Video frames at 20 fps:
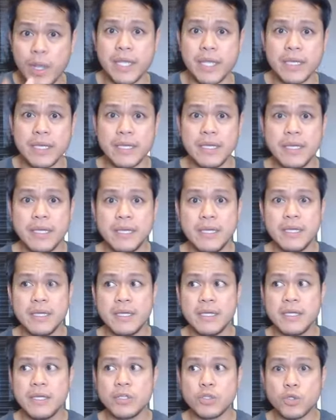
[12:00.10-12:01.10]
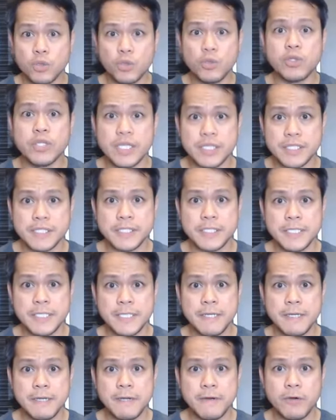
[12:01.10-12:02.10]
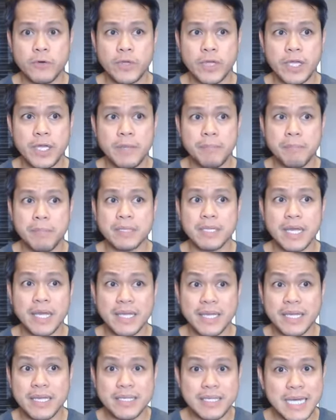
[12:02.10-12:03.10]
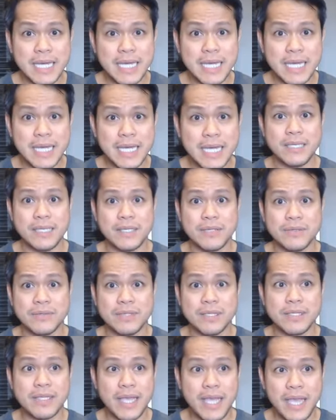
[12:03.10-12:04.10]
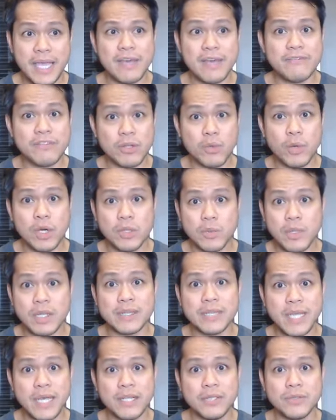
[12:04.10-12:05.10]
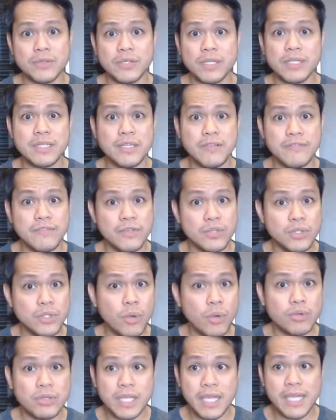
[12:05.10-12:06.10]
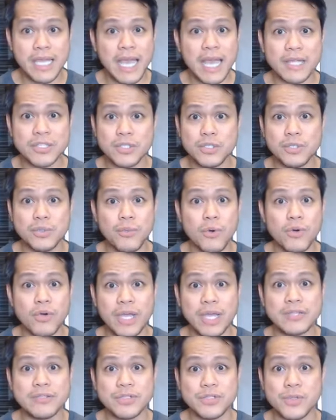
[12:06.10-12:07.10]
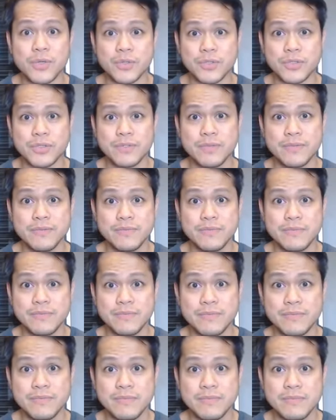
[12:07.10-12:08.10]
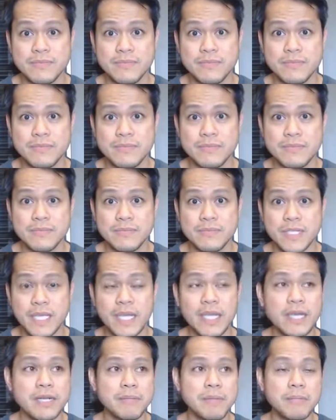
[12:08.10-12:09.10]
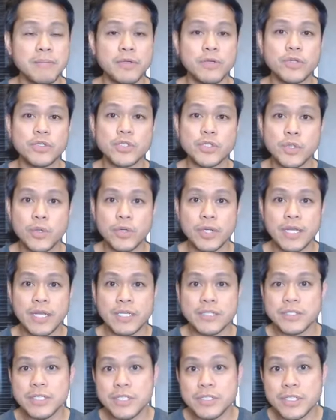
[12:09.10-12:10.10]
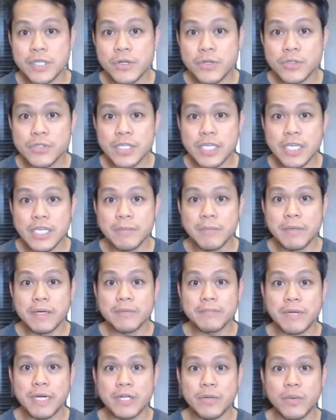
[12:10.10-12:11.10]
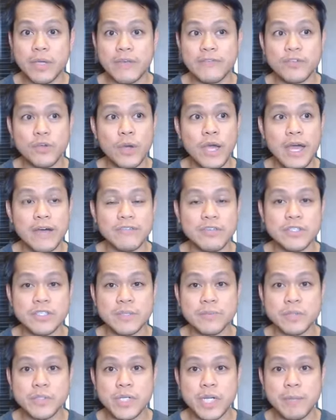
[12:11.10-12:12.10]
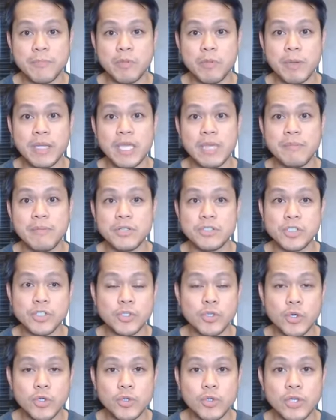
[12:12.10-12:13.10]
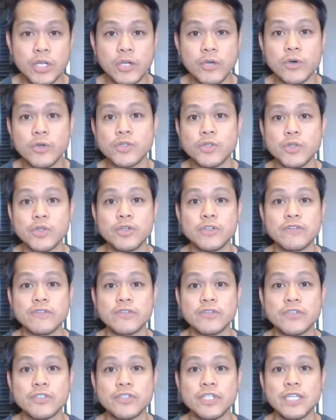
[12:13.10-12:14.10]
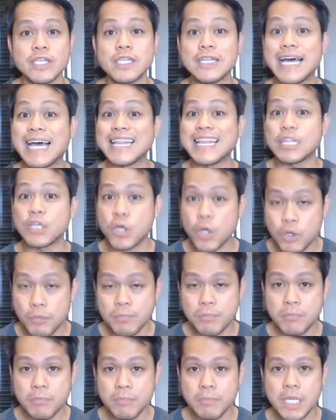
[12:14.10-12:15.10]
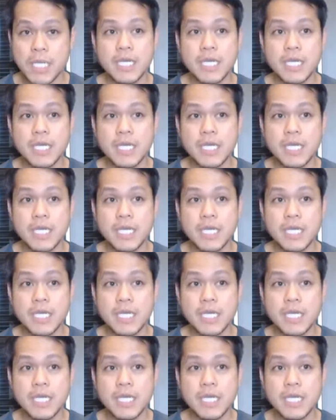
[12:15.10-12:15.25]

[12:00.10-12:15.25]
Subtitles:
way to do this. Okay? But I can guarantee you that everyone will tell you that if you don't take action, you won't get results. Okay? I remember yung story na sinishare ko sa email. By the way, if you haven't subscribed to my email, just go to negociouniversity.com